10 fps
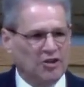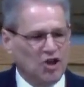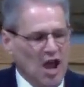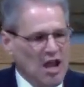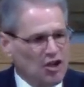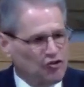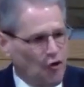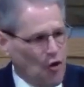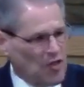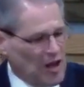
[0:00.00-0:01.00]
It's for
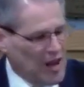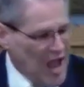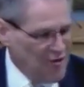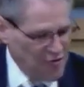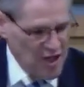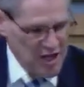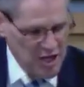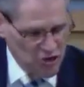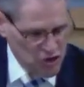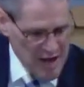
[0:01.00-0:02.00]
the life that
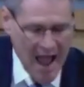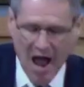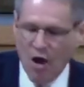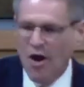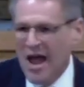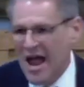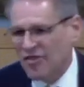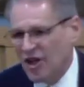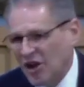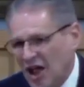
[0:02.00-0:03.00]
is now and the
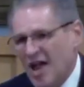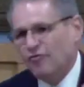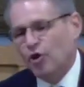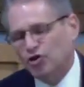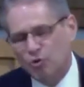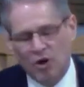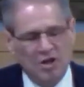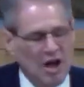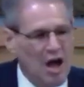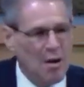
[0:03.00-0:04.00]
life which will come